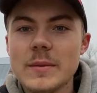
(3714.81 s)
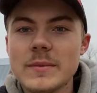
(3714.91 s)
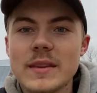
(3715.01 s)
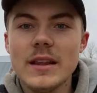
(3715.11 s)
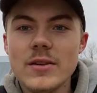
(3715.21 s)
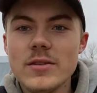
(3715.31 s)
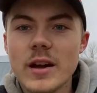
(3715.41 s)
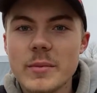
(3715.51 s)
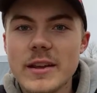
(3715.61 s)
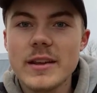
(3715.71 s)
Now you
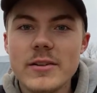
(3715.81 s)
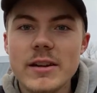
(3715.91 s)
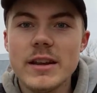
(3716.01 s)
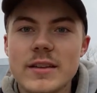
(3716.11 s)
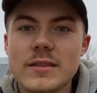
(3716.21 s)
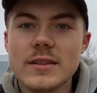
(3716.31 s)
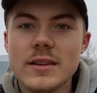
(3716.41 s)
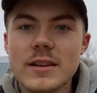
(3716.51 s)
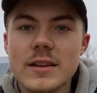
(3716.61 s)
got me curious.